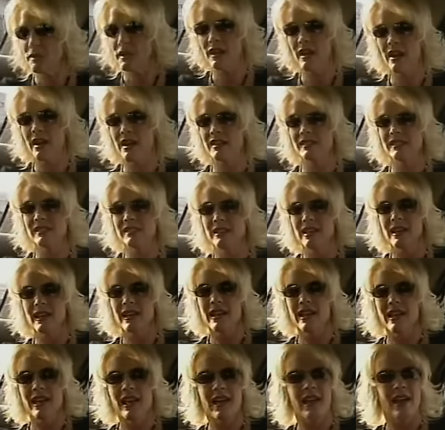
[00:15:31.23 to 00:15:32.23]
because
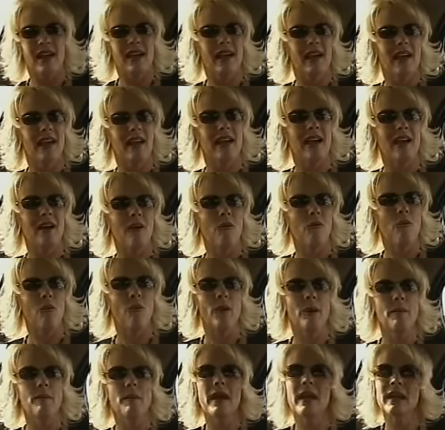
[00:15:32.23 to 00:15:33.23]

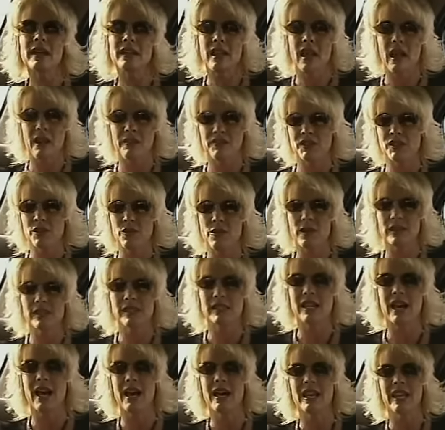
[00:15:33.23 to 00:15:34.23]
we make life so
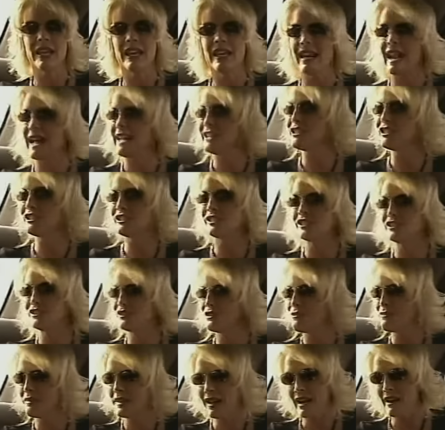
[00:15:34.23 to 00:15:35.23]
exciting, and I just
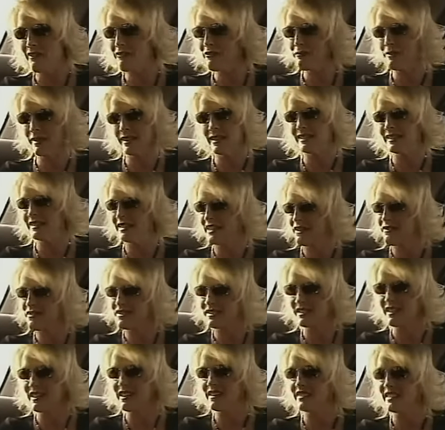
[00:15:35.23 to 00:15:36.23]
assume that everybody's
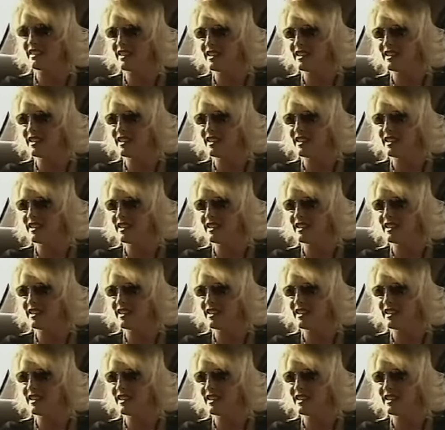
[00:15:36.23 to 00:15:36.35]
life is like